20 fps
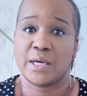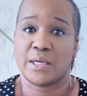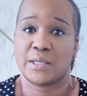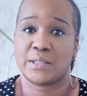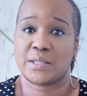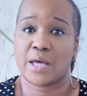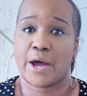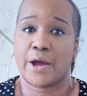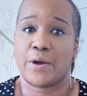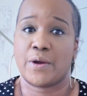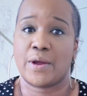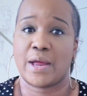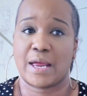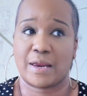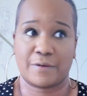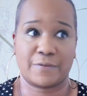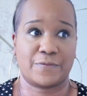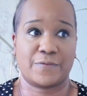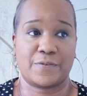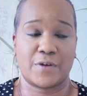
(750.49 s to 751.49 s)
So
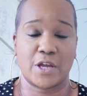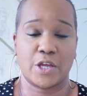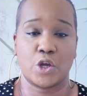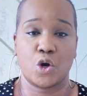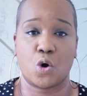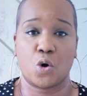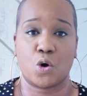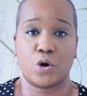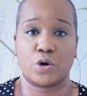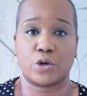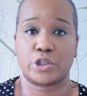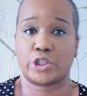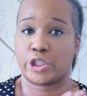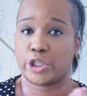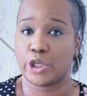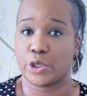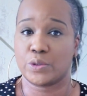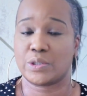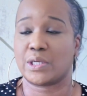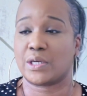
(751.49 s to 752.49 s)
if you're
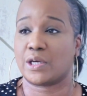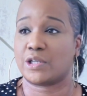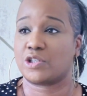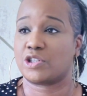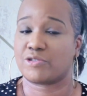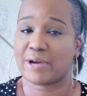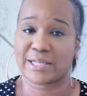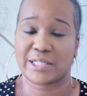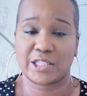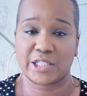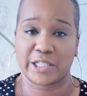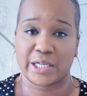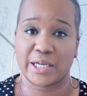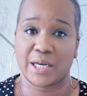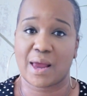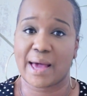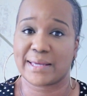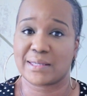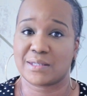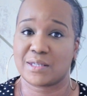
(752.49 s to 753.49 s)
using a strategy
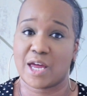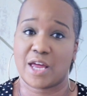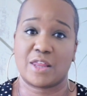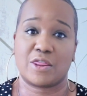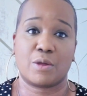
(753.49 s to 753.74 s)
like, say,